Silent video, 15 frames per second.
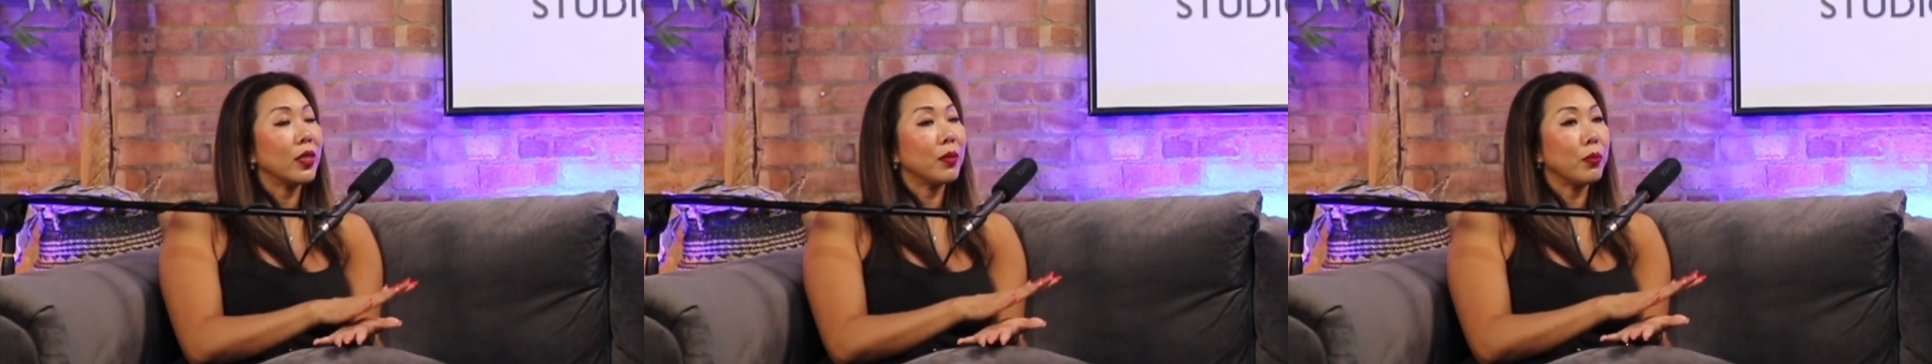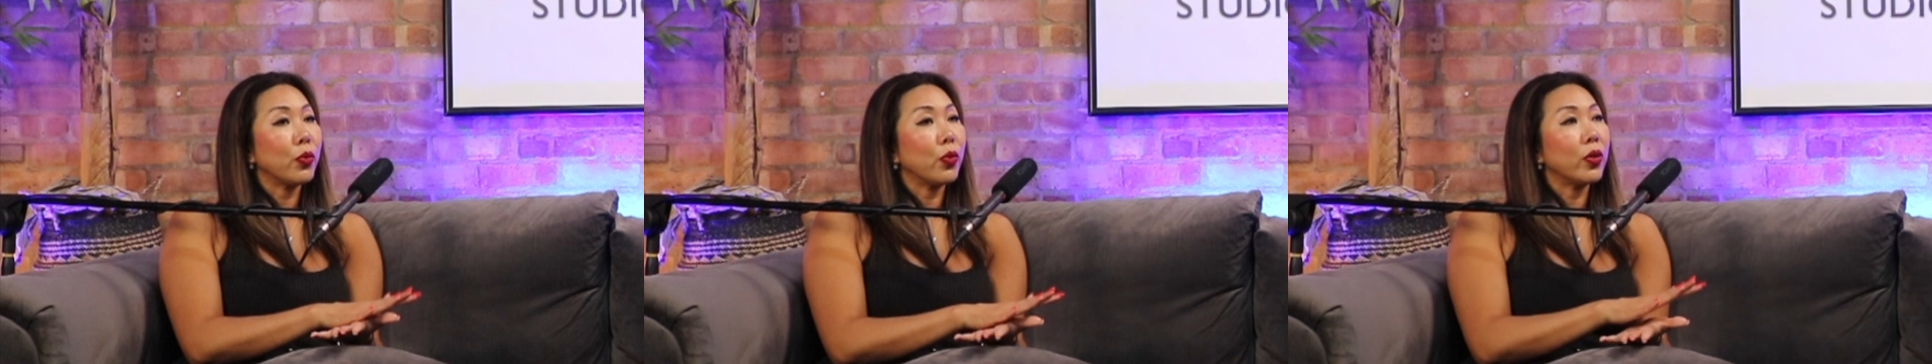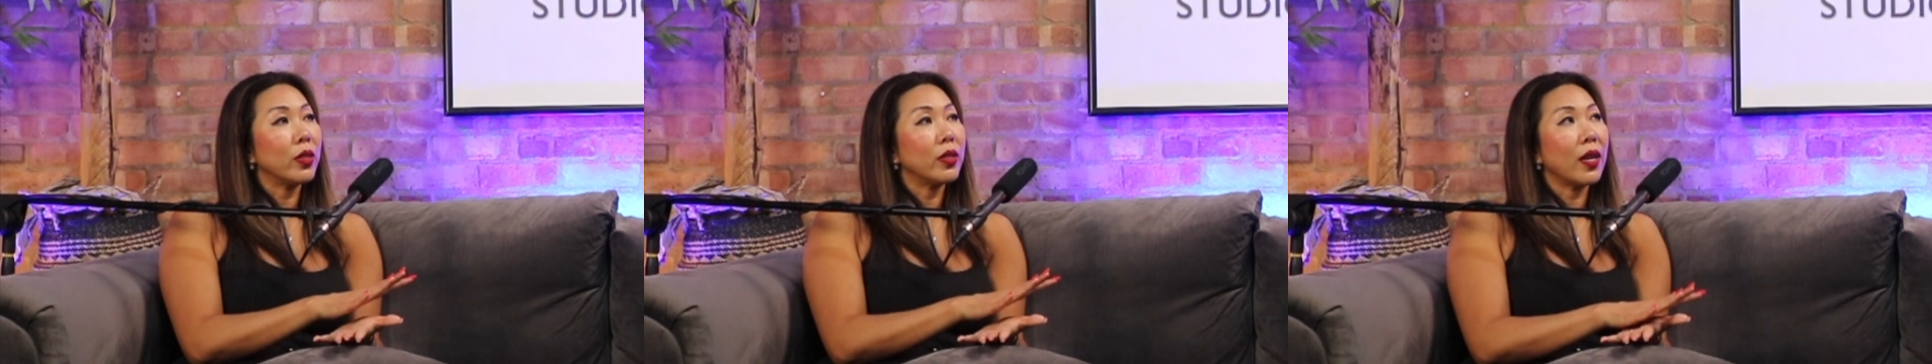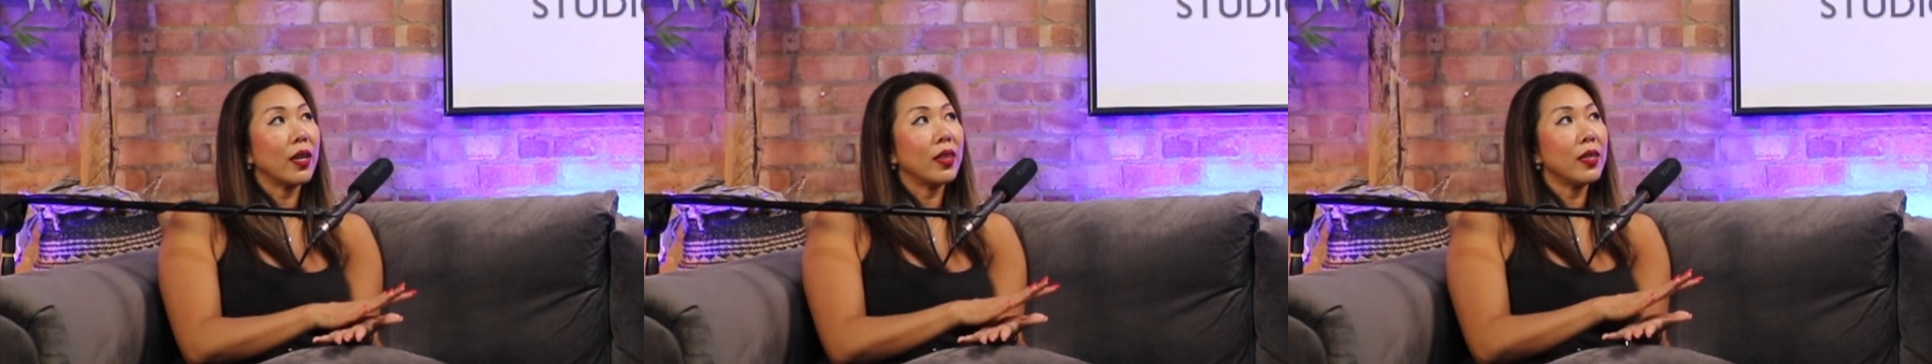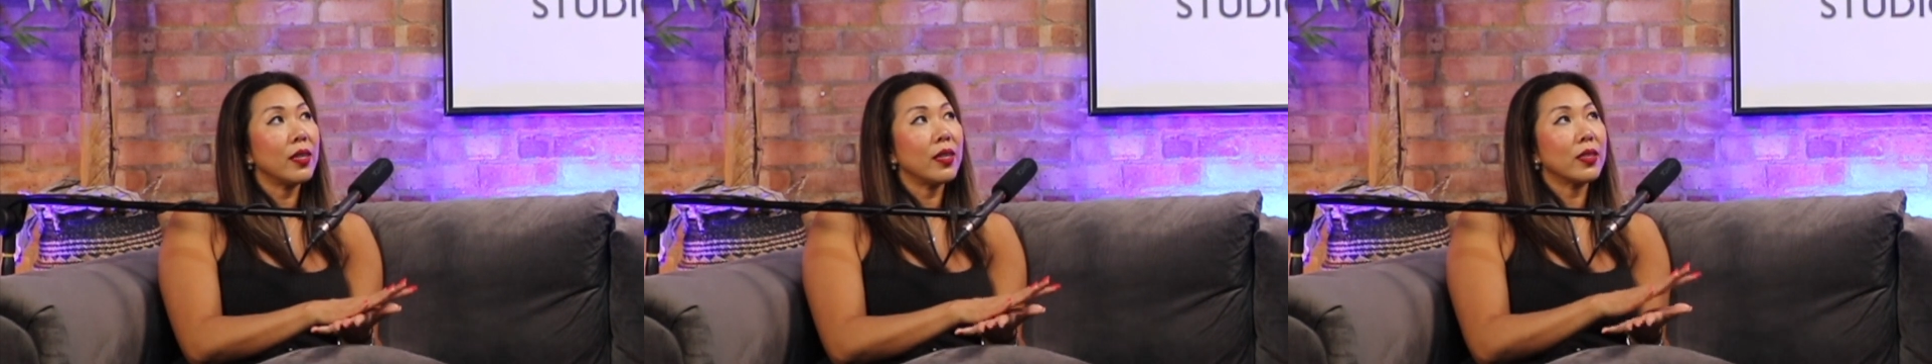important,
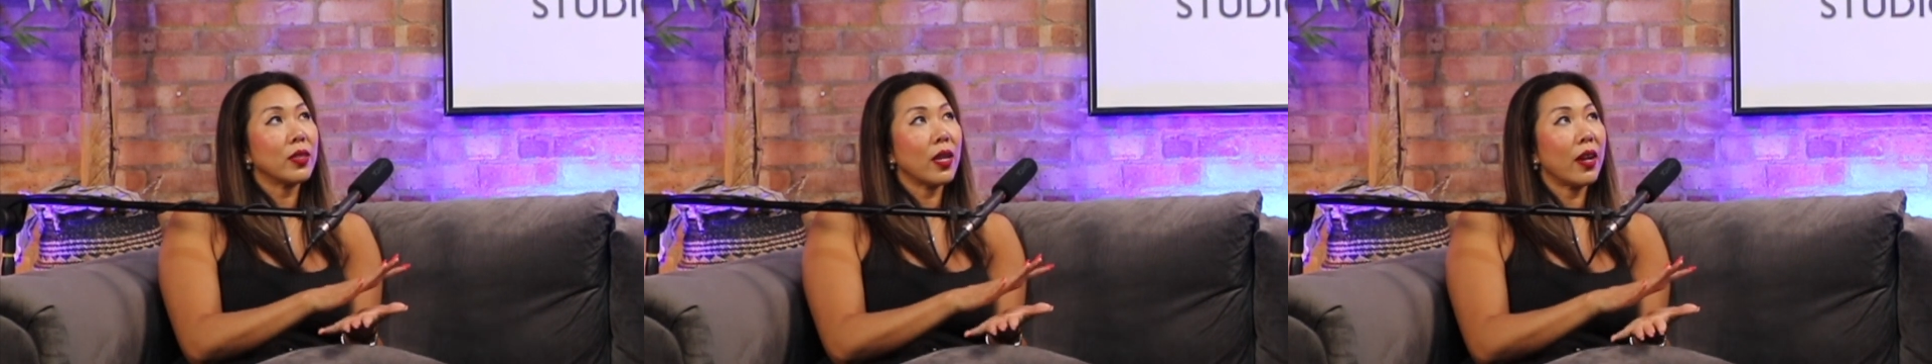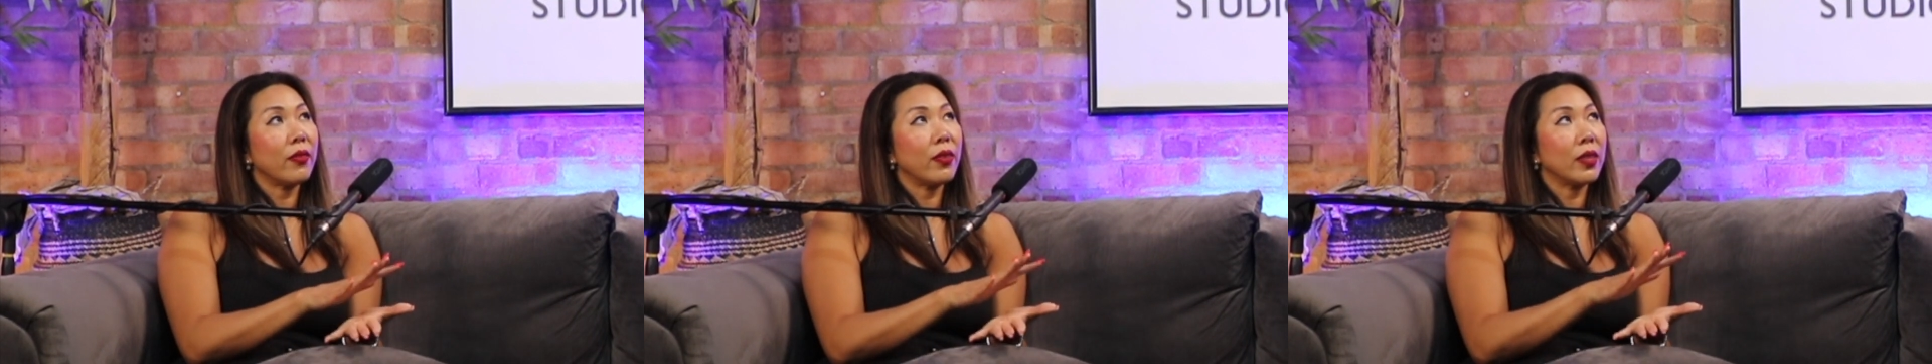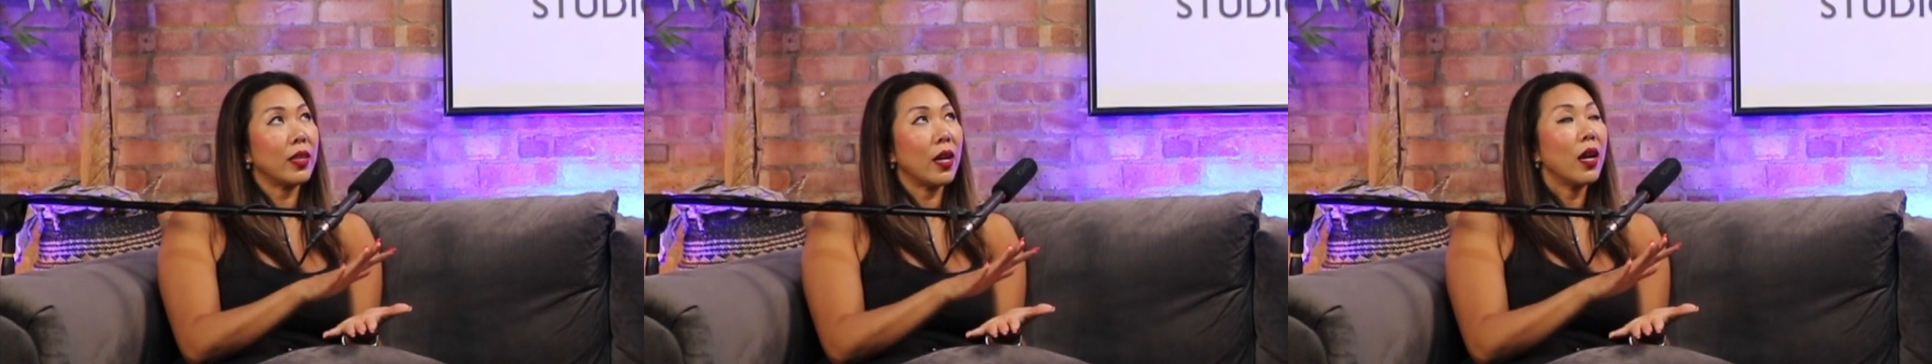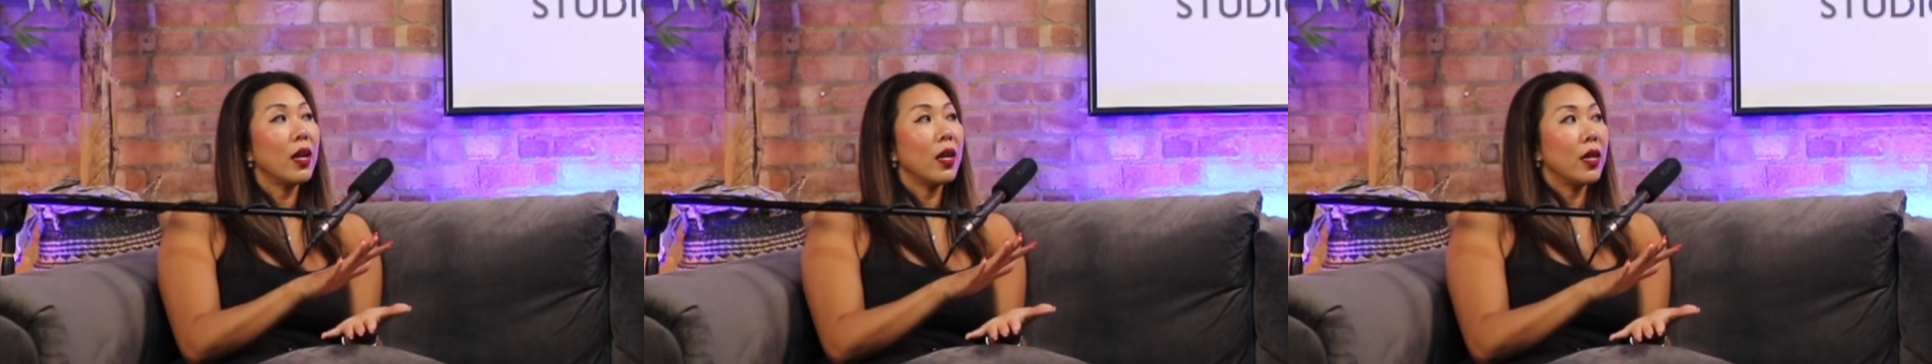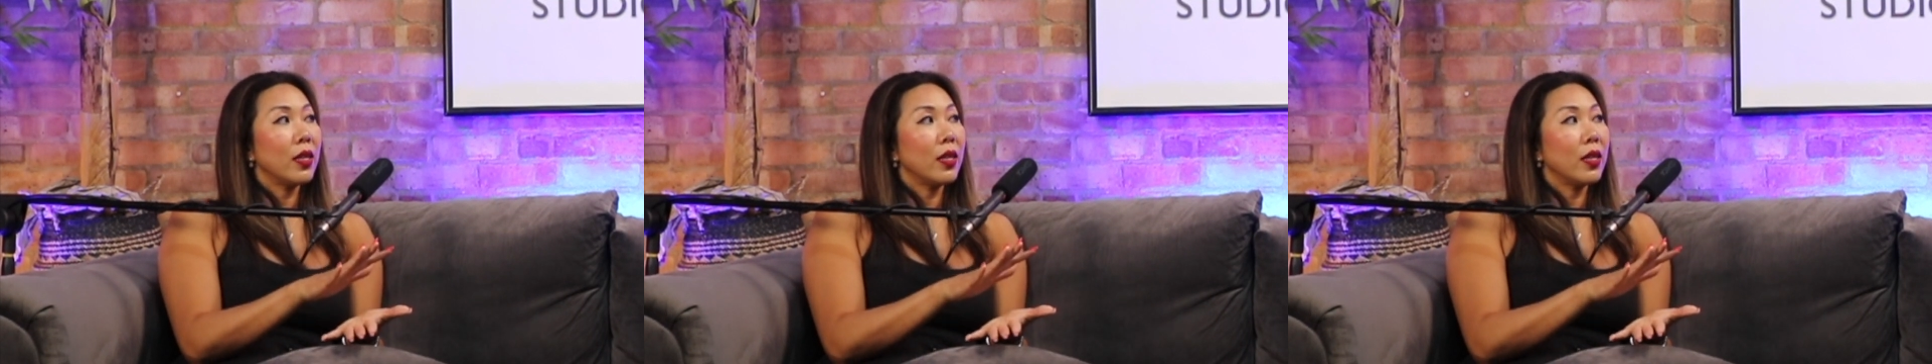I think, is having the